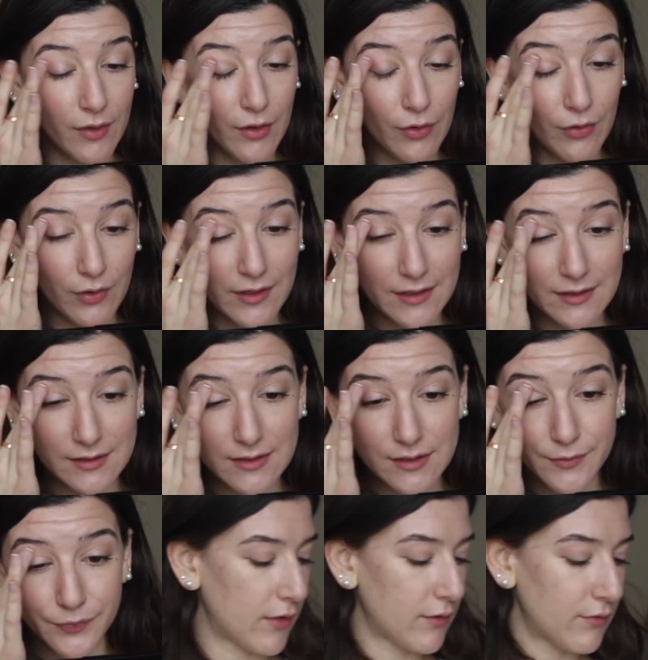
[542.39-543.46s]
the
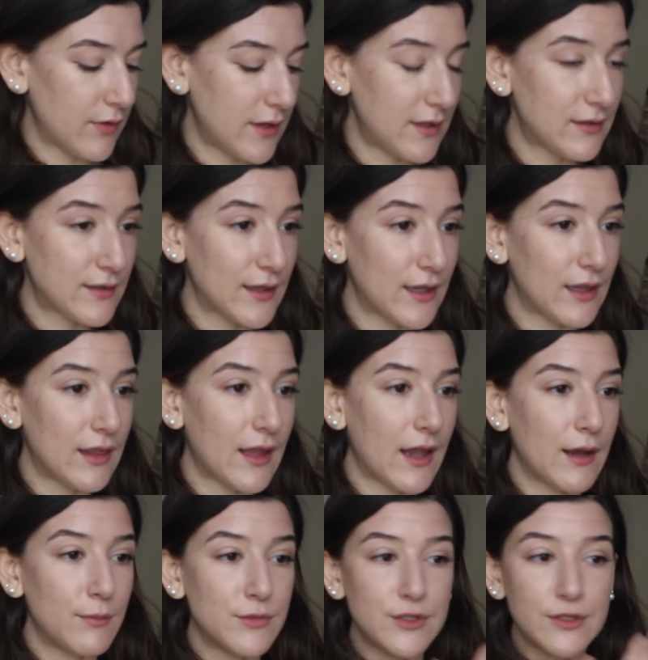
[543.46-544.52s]
crease. The reason that I'm